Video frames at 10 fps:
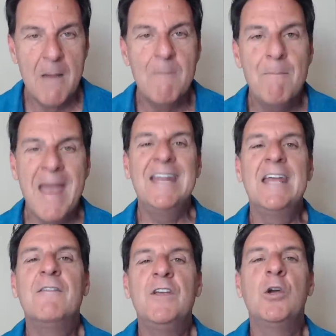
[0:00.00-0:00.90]
Many
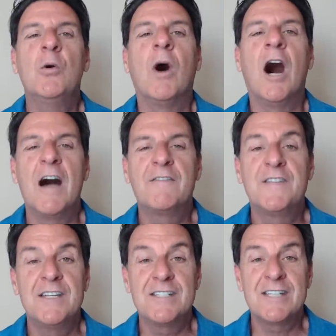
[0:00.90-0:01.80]
of you
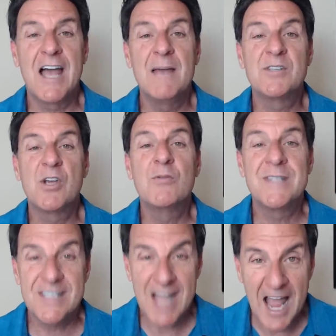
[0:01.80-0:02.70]
oftentimes go
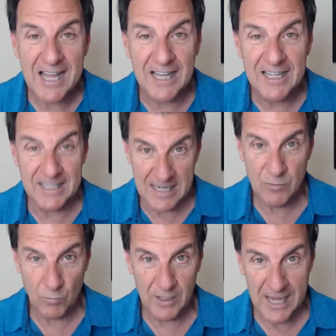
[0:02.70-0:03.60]
silent in
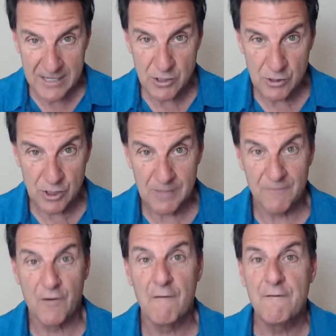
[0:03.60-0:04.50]
relationship
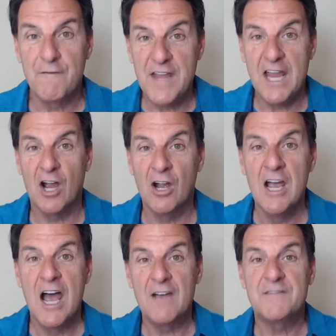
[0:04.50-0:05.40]
for fear
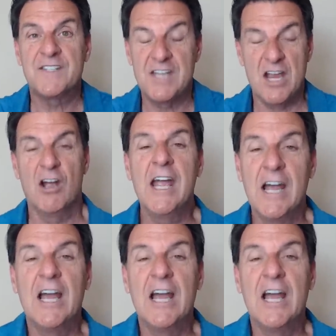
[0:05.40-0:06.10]
of scaring a